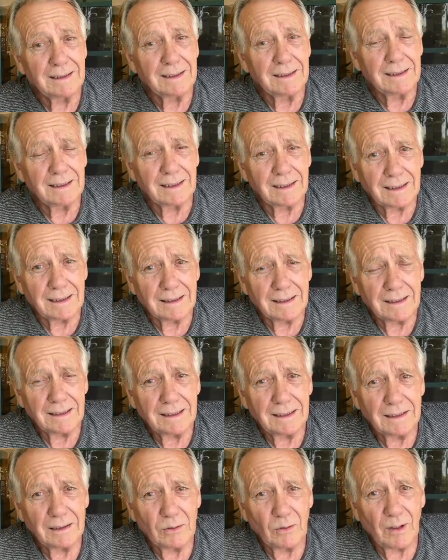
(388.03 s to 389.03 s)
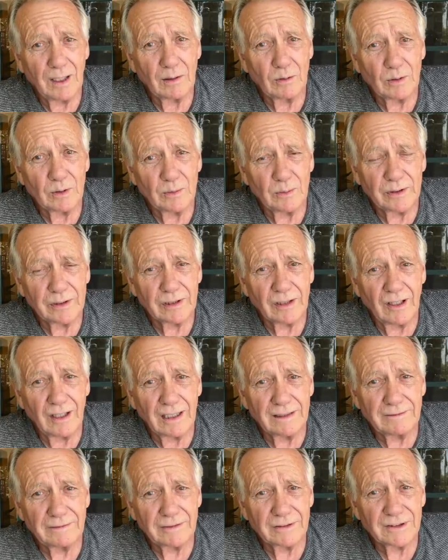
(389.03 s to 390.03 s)
While we were
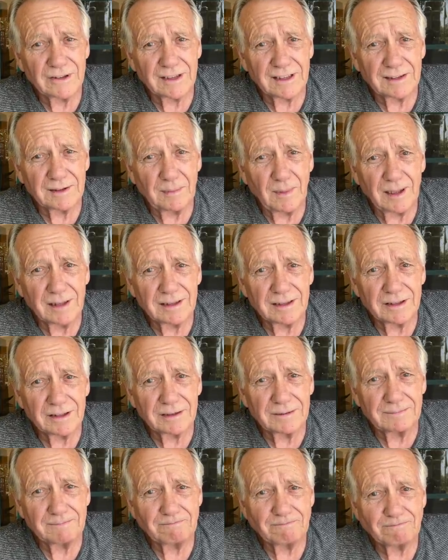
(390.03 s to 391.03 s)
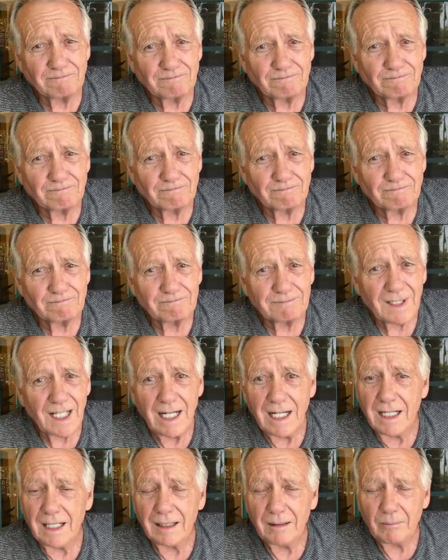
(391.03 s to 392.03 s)
gone for 6 months,
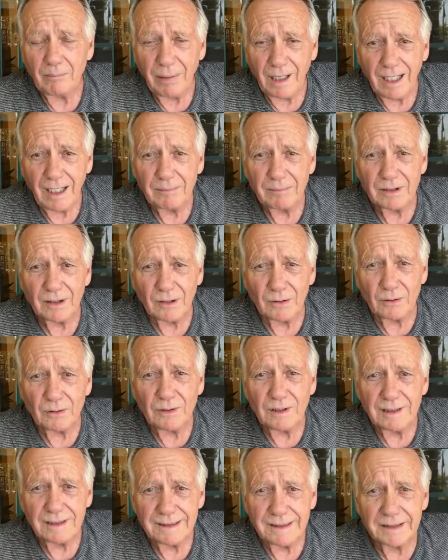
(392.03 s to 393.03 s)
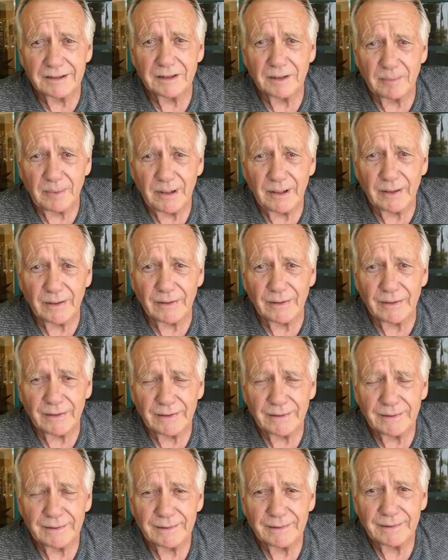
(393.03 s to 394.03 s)
Pablo disappeared.
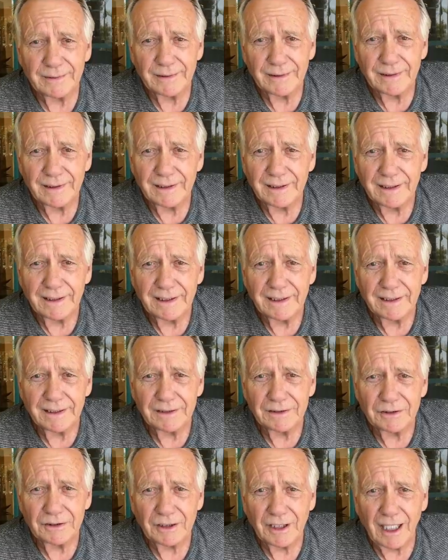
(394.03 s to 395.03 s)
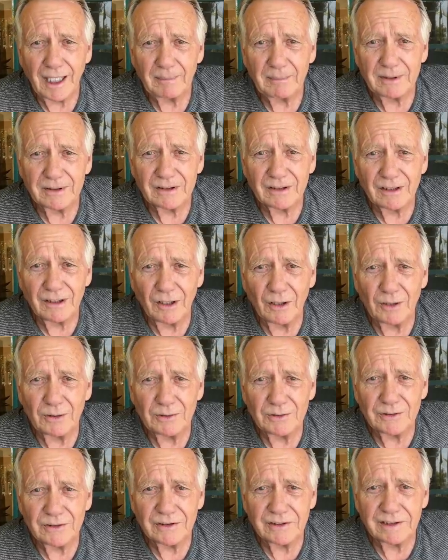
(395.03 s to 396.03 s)
His shop is
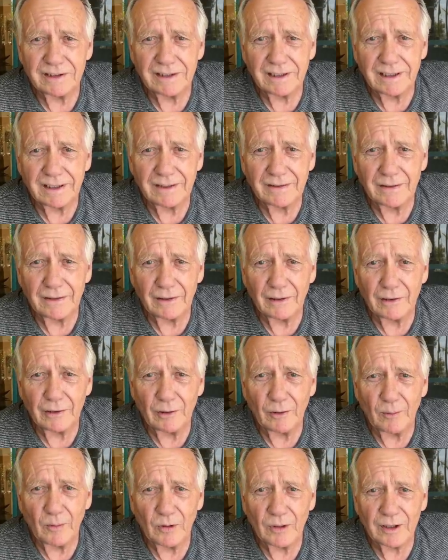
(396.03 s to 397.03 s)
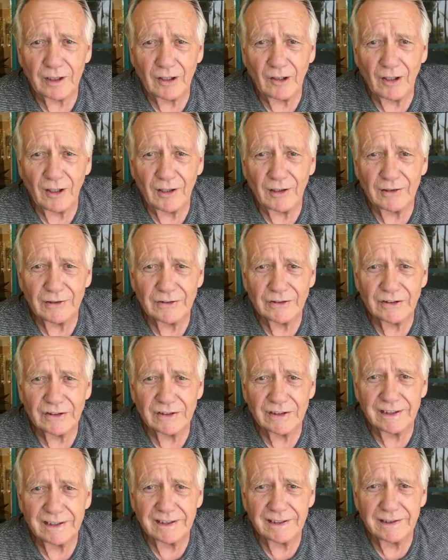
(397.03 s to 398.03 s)
closed. There are no more cars
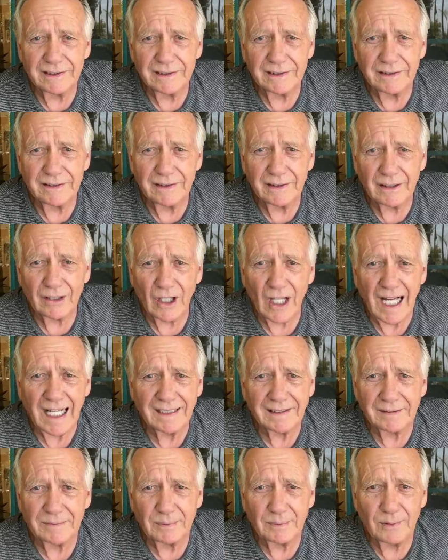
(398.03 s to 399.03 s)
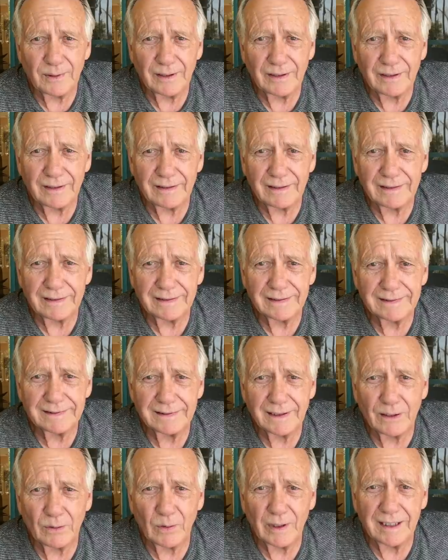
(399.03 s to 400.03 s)
in the lot where
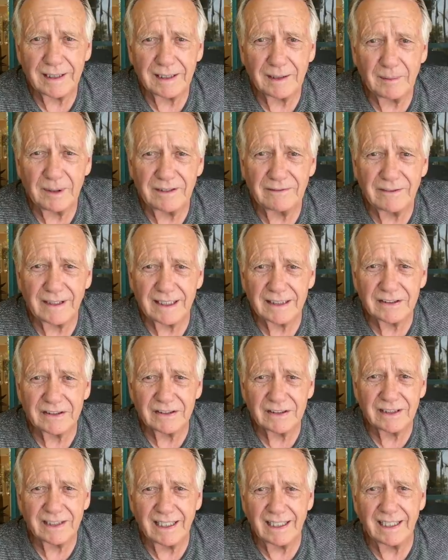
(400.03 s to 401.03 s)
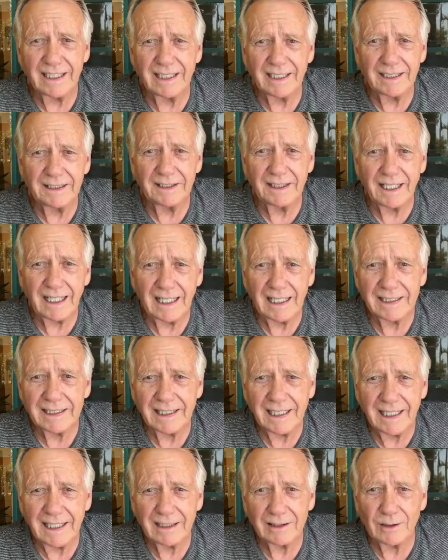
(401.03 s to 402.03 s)
they're waiting to be fixed, and I
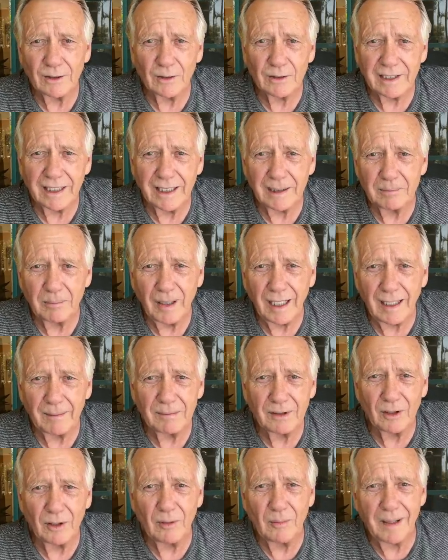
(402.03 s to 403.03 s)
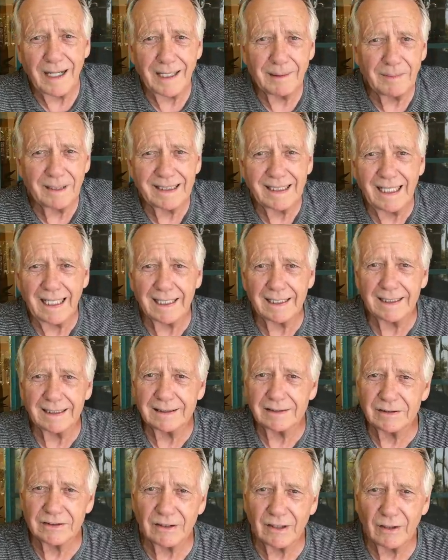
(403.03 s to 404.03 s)
can't locate Pablo, my mechanic,
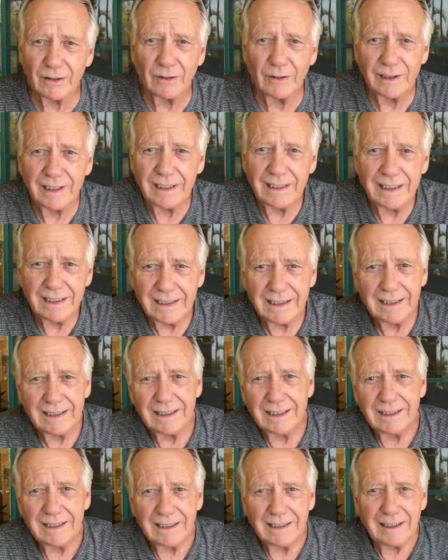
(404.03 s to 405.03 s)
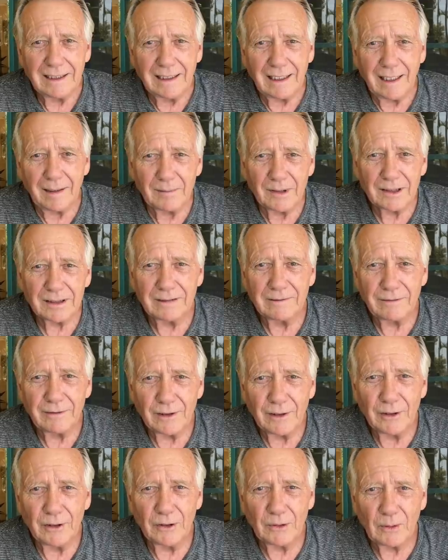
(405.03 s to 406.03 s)
so I'm looking for
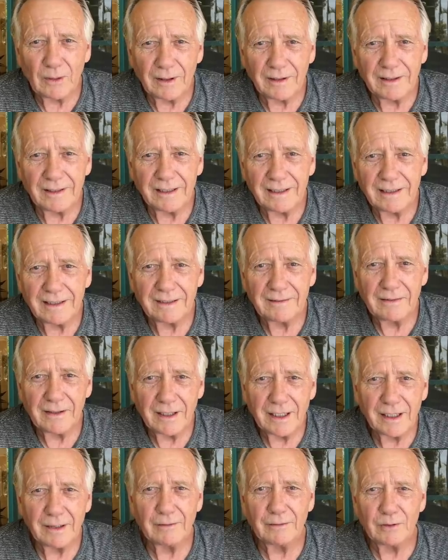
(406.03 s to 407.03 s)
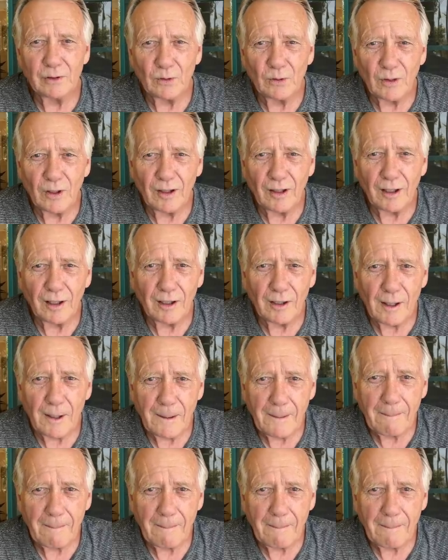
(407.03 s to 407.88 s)
a new one. If any of you are